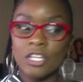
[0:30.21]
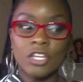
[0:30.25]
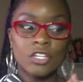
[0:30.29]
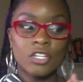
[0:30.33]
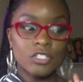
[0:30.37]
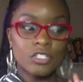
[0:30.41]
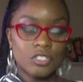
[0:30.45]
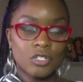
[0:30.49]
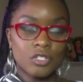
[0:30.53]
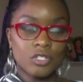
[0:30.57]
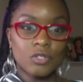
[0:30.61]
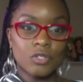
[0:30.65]

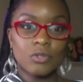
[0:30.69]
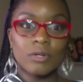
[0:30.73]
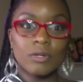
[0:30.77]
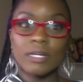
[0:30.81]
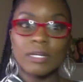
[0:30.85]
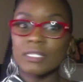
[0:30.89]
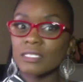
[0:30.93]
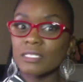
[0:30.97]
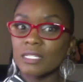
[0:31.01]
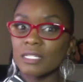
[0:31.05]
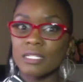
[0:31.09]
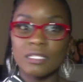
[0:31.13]
So I
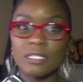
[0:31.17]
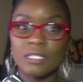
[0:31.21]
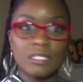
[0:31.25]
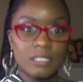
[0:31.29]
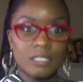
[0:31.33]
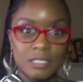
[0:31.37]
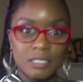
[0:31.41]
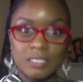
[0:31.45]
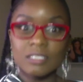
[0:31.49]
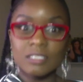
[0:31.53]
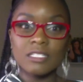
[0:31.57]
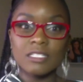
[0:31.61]
said, look,
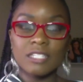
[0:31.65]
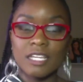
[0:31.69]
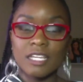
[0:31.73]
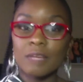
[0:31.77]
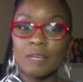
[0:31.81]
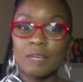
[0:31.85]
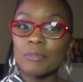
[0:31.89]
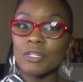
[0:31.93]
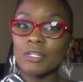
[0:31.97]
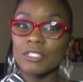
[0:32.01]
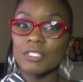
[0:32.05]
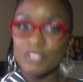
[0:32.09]
today I'm
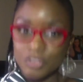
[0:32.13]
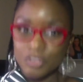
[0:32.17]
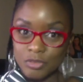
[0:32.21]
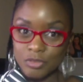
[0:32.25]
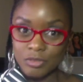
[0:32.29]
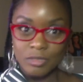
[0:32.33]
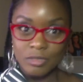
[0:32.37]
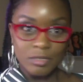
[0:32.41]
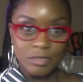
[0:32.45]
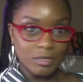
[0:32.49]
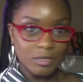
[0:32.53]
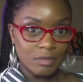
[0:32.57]
going to do it.